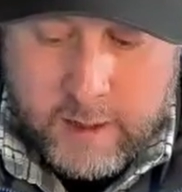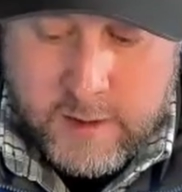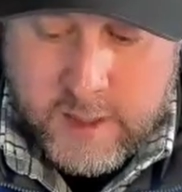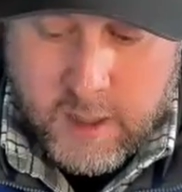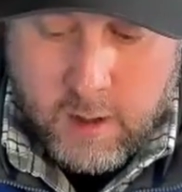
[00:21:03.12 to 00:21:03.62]

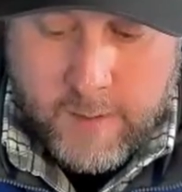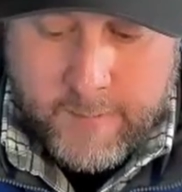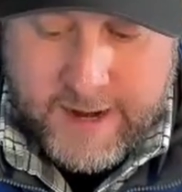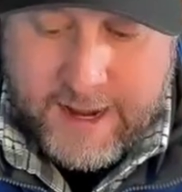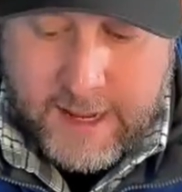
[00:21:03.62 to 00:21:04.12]
years ago, I
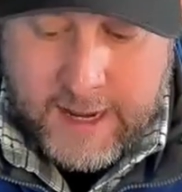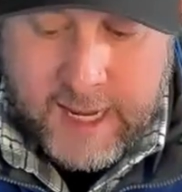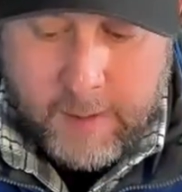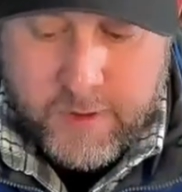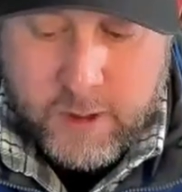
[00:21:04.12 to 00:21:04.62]
mean, I
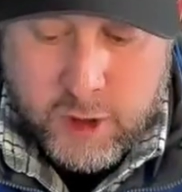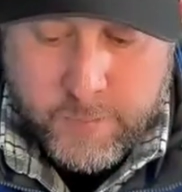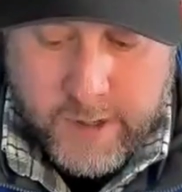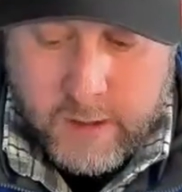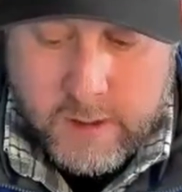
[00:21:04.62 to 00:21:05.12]
kept those
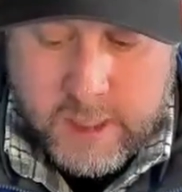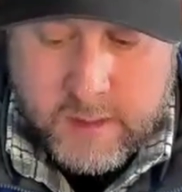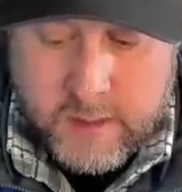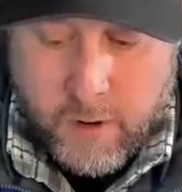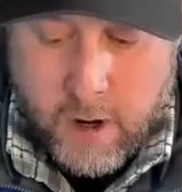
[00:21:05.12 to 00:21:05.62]
pillars
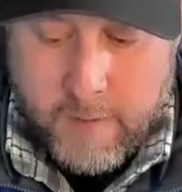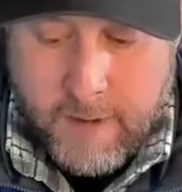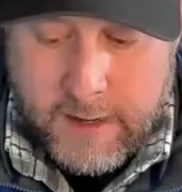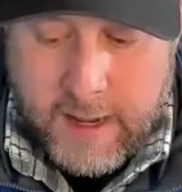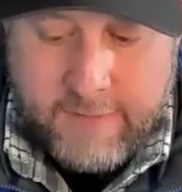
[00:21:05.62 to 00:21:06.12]
as a part of
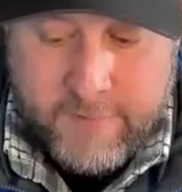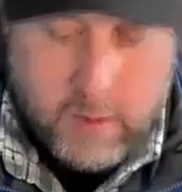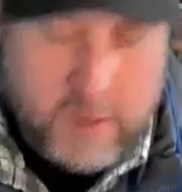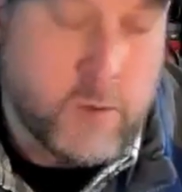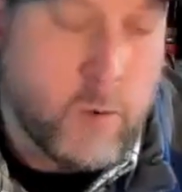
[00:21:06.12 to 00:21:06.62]
my life. I
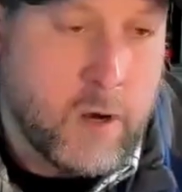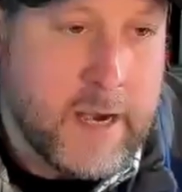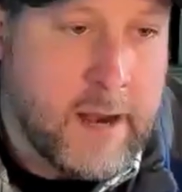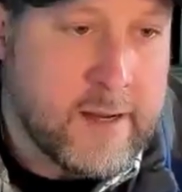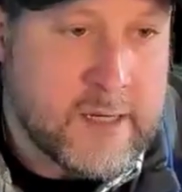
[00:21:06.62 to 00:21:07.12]
wasn't
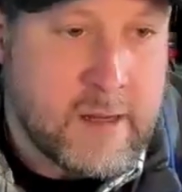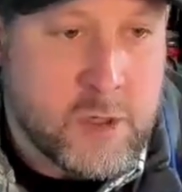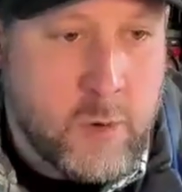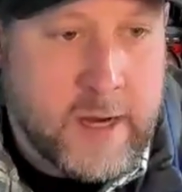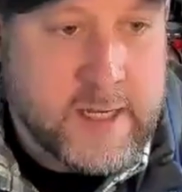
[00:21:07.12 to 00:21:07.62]
working out
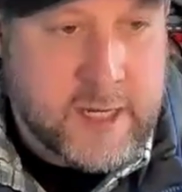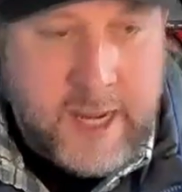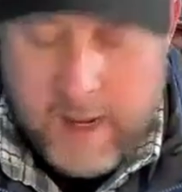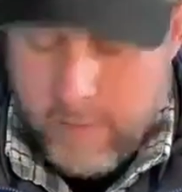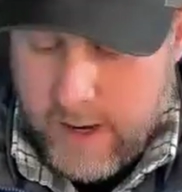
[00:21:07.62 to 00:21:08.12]
necessarily twice a
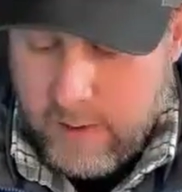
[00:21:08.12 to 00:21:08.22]
day, but